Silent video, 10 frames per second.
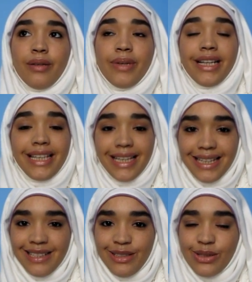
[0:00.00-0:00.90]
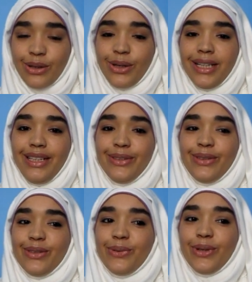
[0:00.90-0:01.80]
Again, sorry, you
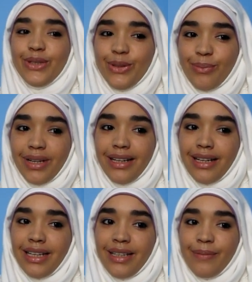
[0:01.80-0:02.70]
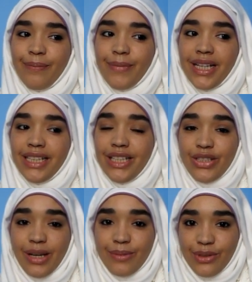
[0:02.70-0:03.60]
could watch my
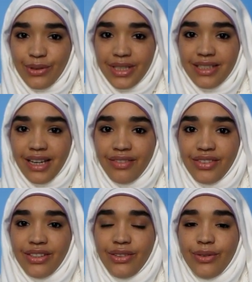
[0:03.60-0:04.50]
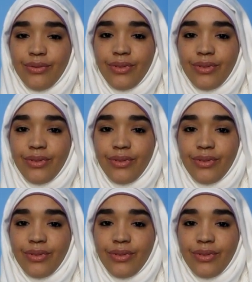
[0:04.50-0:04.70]
hijab story tag video.